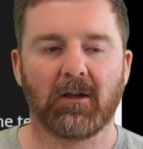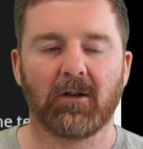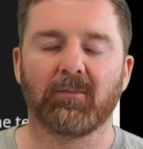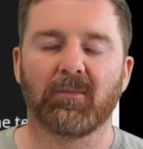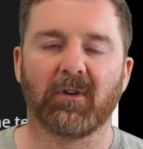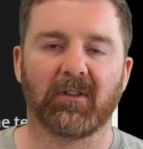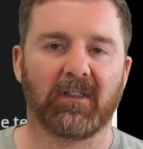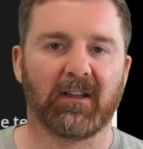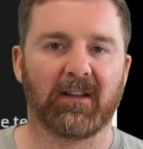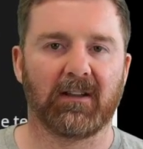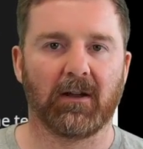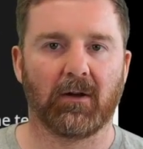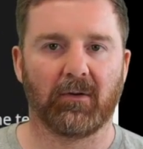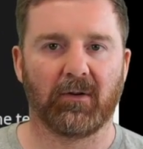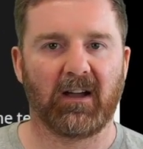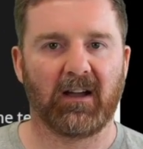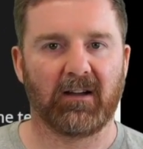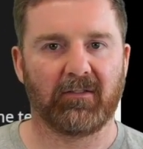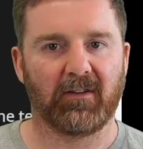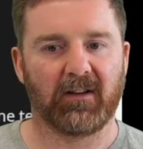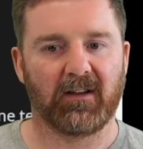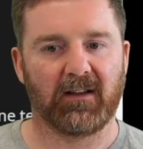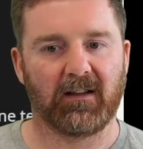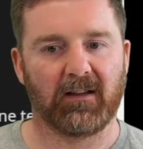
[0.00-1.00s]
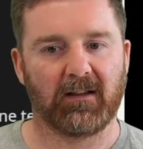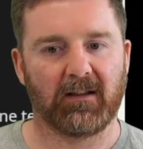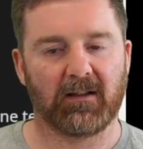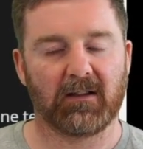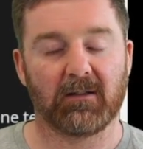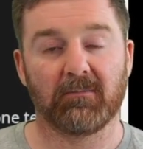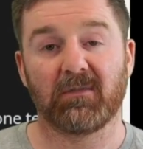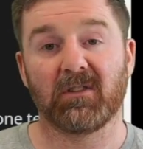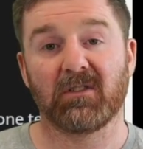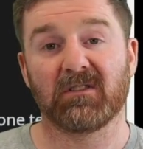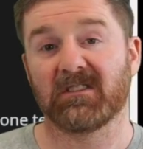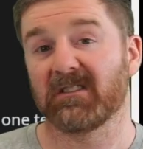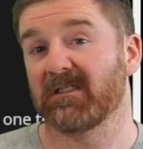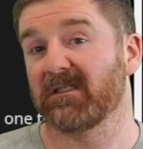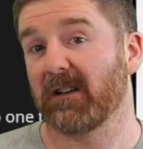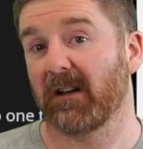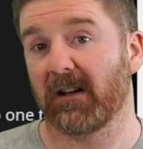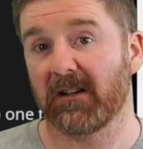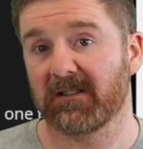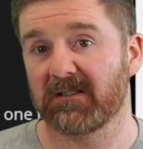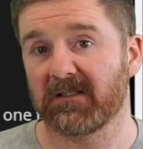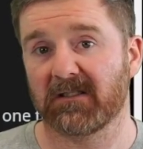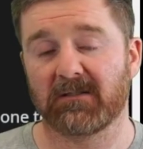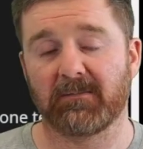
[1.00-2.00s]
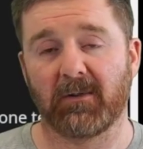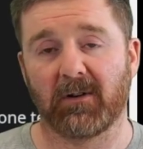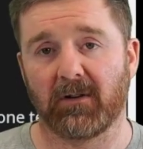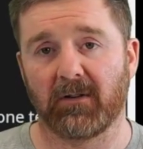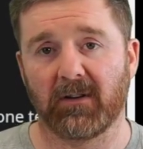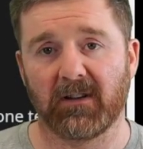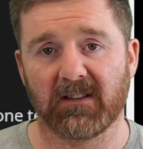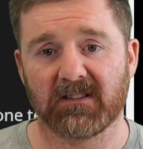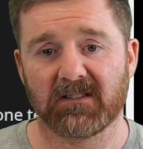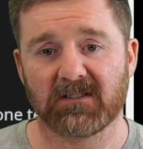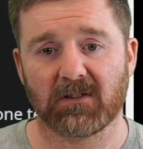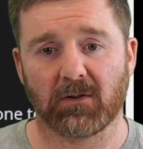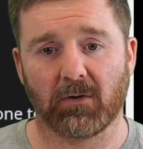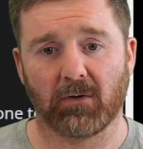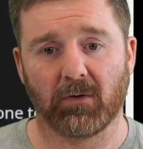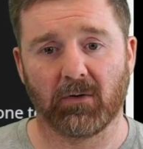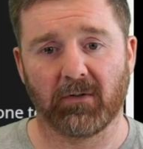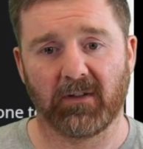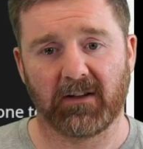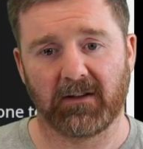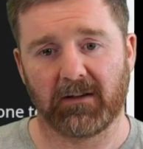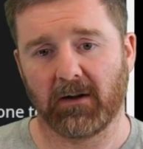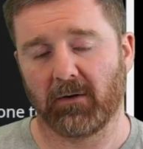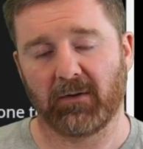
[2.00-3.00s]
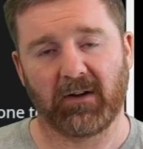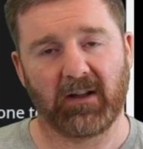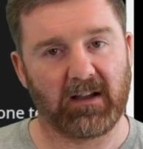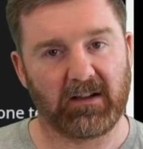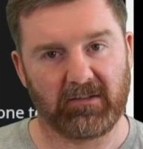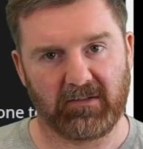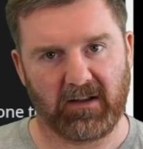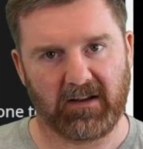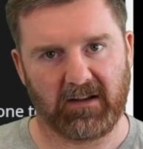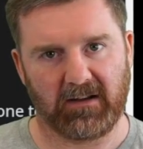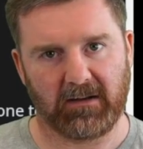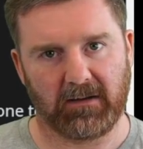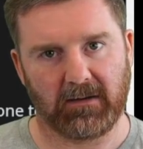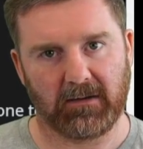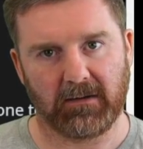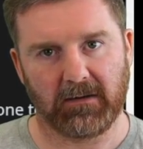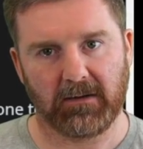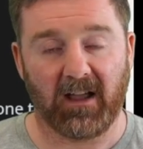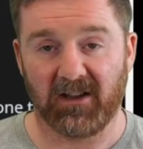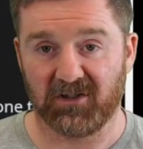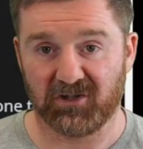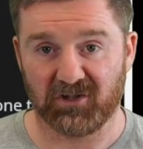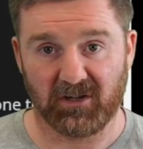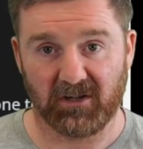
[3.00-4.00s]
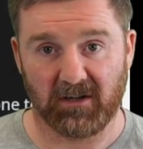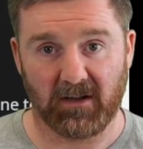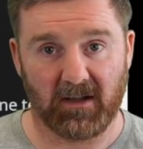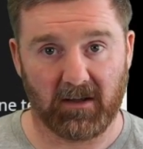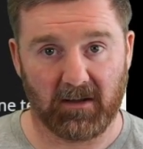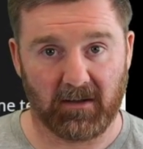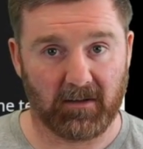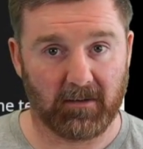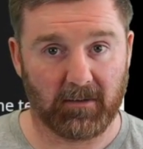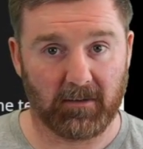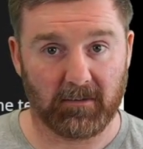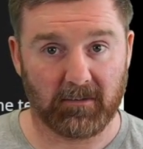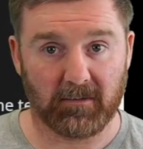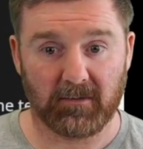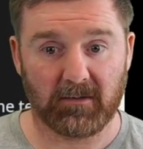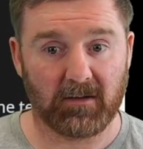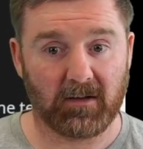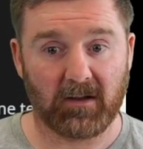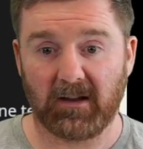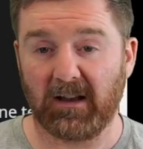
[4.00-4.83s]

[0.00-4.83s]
but they don't have any computer science experience, or they don't have any engine, uh,